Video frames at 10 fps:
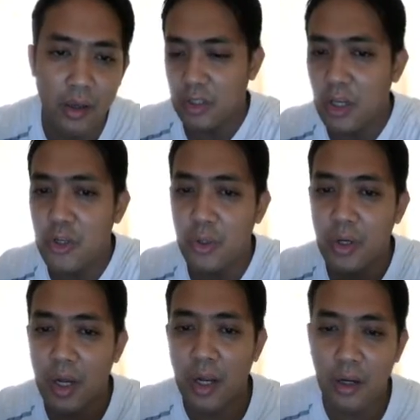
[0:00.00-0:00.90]

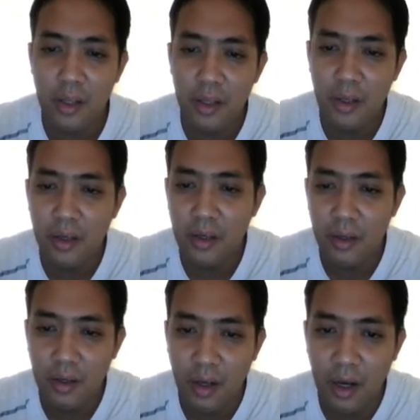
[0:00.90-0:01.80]
stationary
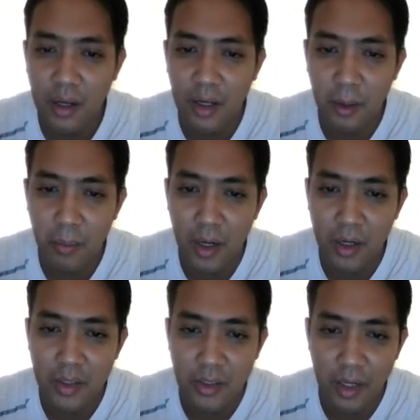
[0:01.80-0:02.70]
angle bar
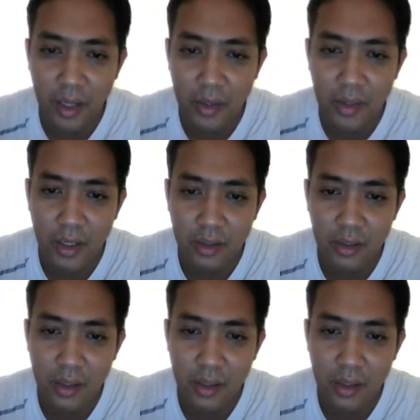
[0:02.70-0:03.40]
is like that,